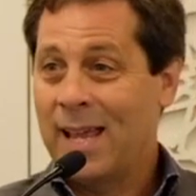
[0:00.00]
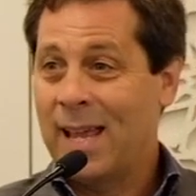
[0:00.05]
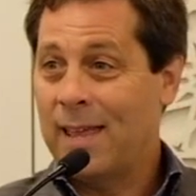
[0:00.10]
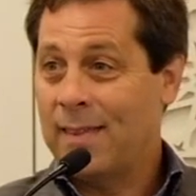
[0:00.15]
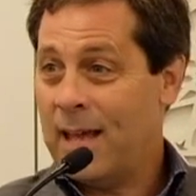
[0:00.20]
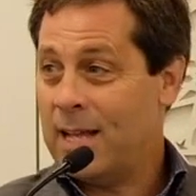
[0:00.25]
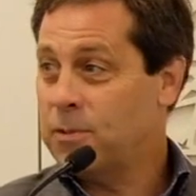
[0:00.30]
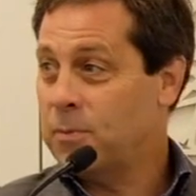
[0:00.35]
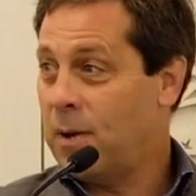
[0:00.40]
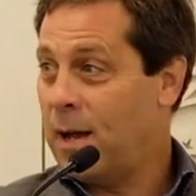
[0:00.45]

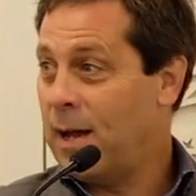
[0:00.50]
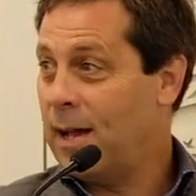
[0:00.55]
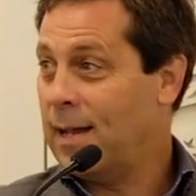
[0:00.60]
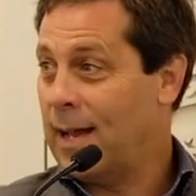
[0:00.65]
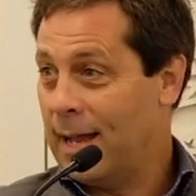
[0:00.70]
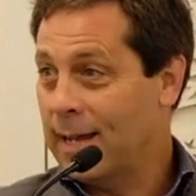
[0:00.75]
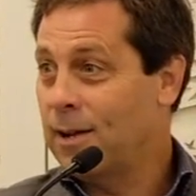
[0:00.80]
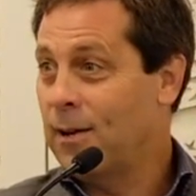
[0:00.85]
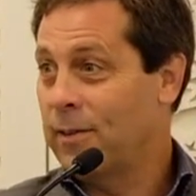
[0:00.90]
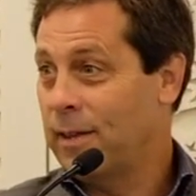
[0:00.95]
And that's why
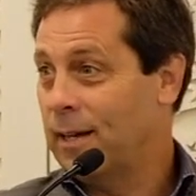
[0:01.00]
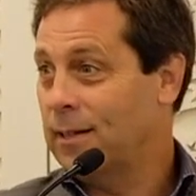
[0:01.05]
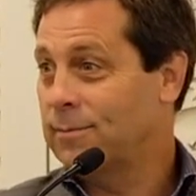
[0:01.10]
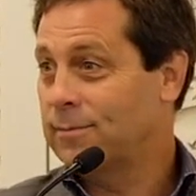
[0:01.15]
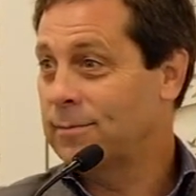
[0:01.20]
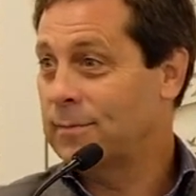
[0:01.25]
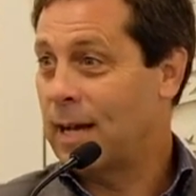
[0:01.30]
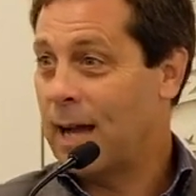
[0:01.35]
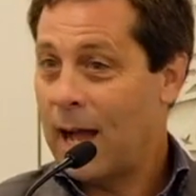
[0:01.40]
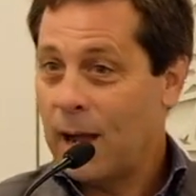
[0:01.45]
I go there.
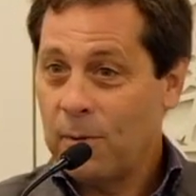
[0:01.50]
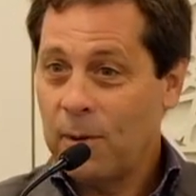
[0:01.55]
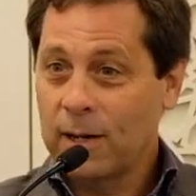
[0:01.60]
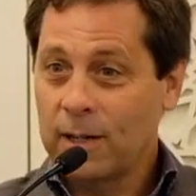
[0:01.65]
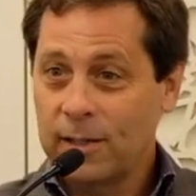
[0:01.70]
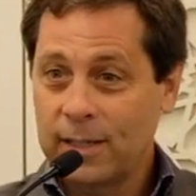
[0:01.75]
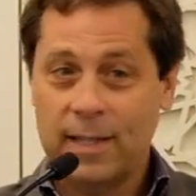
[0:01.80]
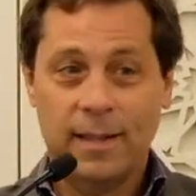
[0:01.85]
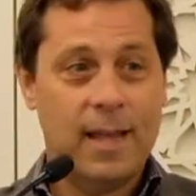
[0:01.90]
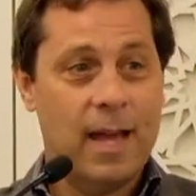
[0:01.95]
I want
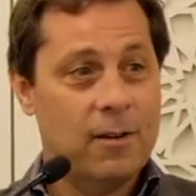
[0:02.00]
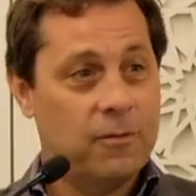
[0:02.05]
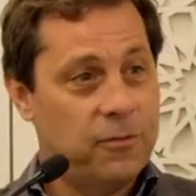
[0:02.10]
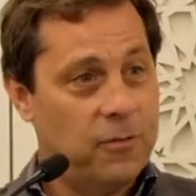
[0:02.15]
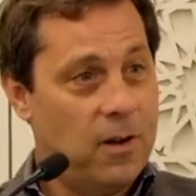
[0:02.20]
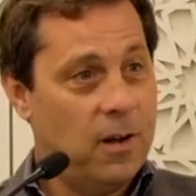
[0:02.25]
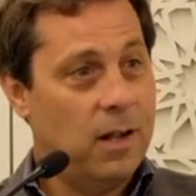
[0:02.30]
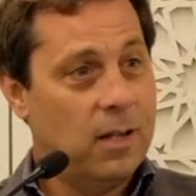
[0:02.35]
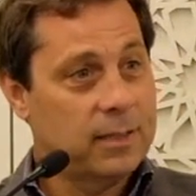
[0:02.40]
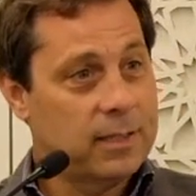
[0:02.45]
to look at that
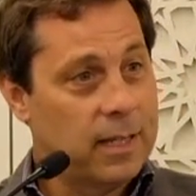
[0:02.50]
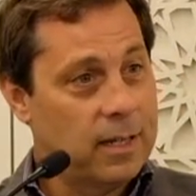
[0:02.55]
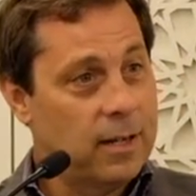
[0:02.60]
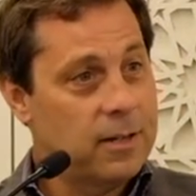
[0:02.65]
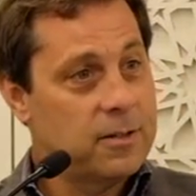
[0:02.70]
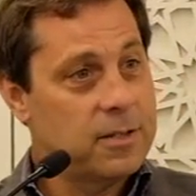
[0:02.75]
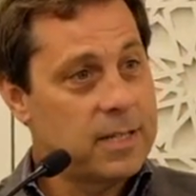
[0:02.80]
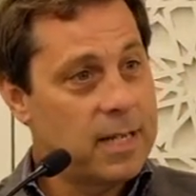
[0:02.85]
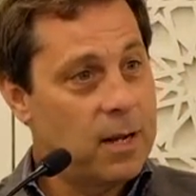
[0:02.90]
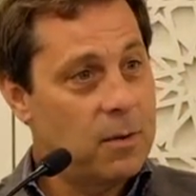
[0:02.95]
fault and
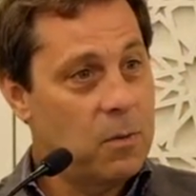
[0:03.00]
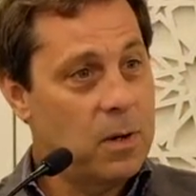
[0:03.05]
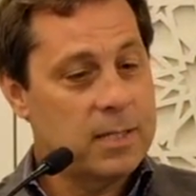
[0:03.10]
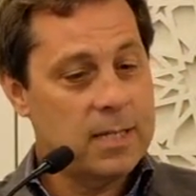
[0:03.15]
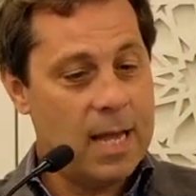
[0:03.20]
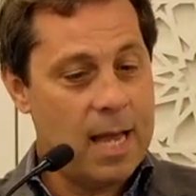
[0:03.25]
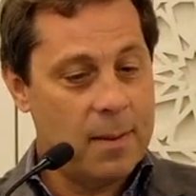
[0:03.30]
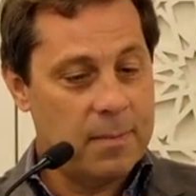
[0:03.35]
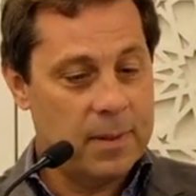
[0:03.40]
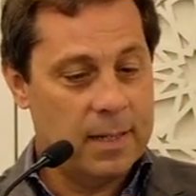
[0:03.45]
understand
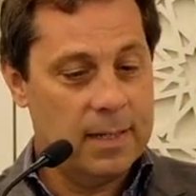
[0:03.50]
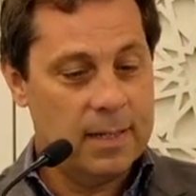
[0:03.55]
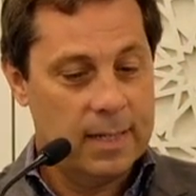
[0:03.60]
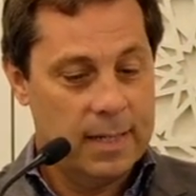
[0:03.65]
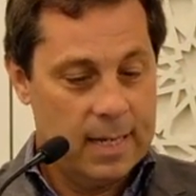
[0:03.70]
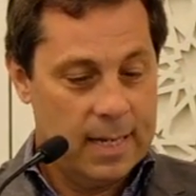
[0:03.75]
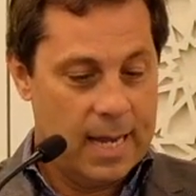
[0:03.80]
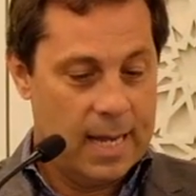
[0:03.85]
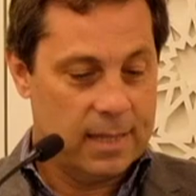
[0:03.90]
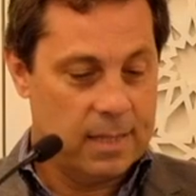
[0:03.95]
what's happening
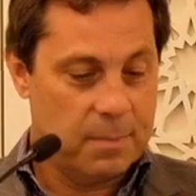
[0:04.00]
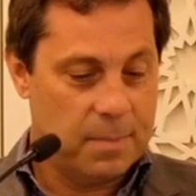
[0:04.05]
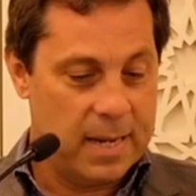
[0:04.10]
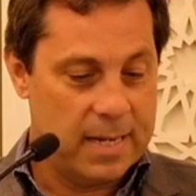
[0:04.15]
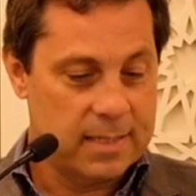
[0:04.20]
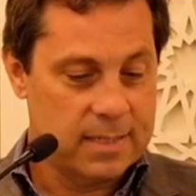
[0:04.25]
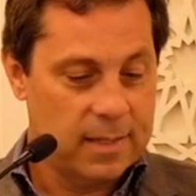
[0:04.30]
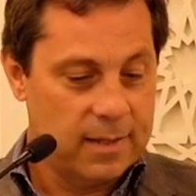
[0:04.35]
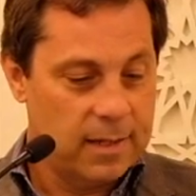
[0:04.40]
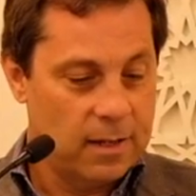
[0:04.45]
at the
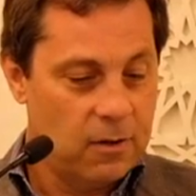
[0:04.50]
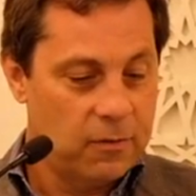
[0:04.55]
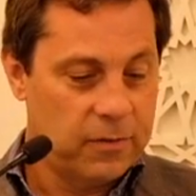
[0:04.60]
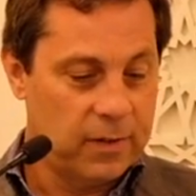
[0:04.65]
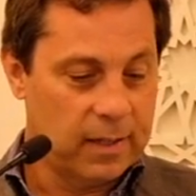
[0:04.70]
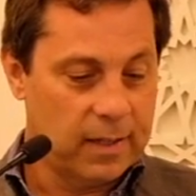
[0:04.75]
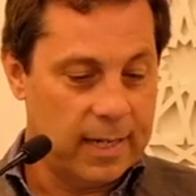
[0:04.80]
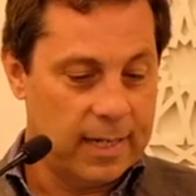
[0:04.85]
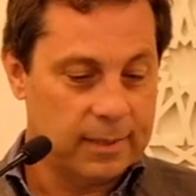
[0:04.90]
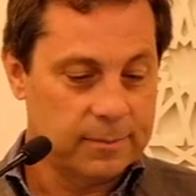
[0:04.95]
base of the
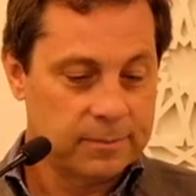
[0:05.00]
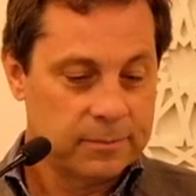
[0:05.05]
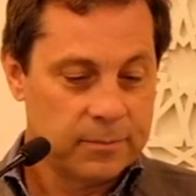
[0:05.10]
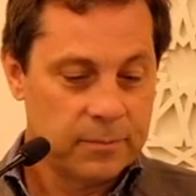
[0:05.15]
ophiolite.